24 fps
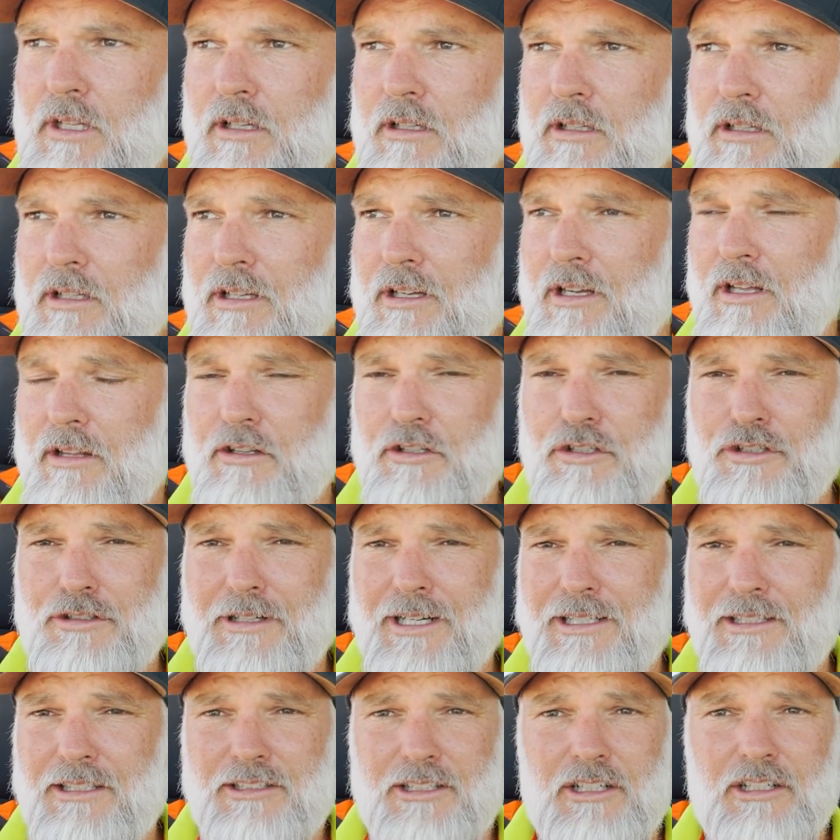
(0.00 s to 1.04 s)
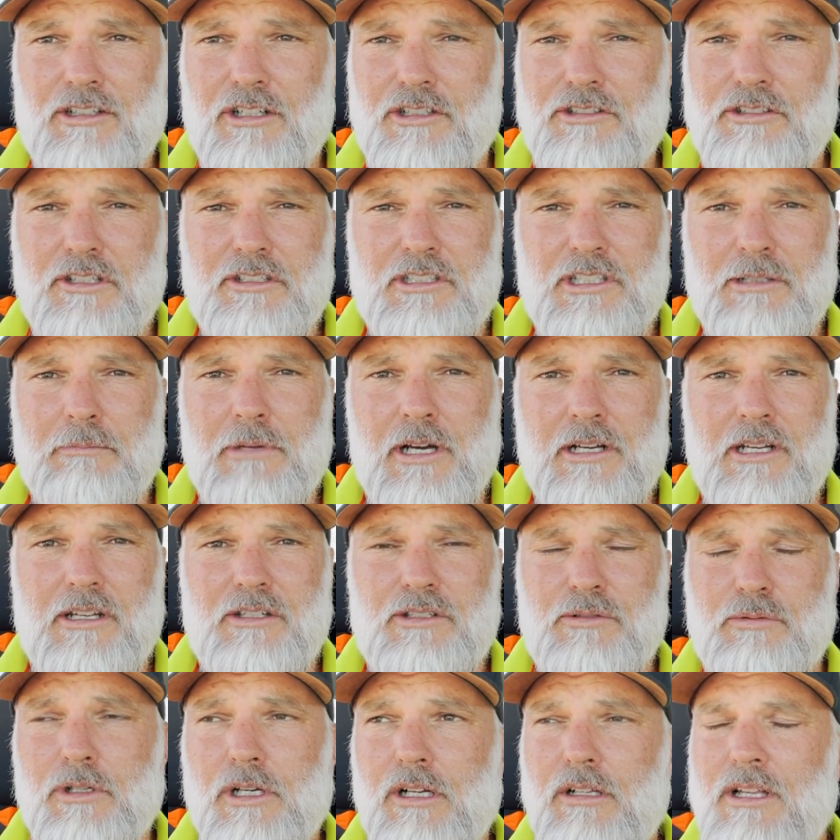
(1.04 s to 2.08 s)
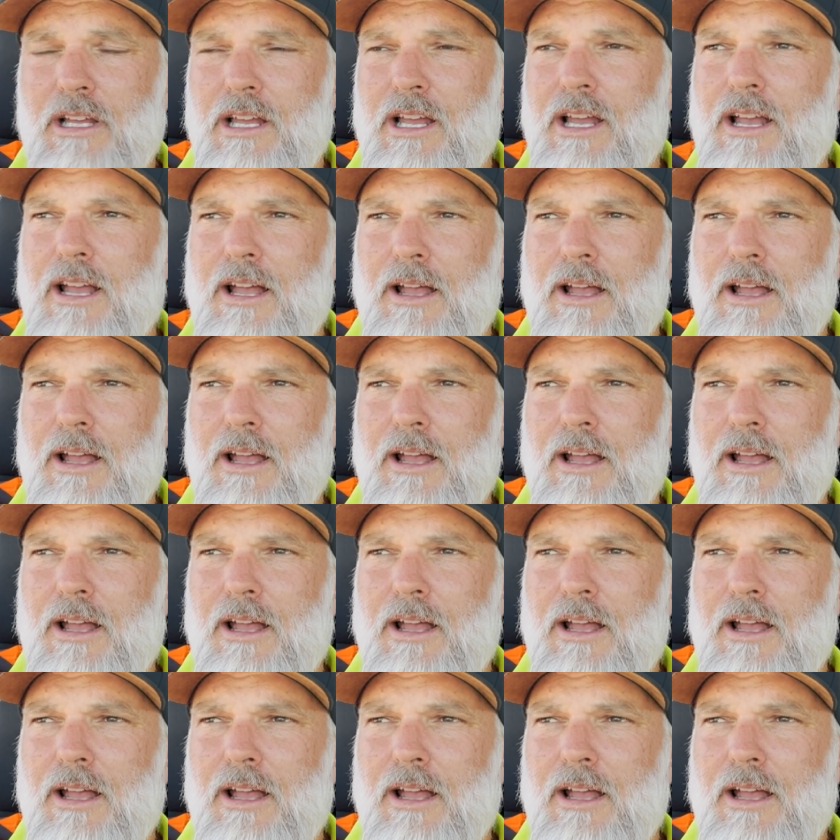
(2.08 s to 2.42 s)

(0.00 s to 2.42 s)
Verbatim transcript: Uh, the trailer is going to cost you some money as well.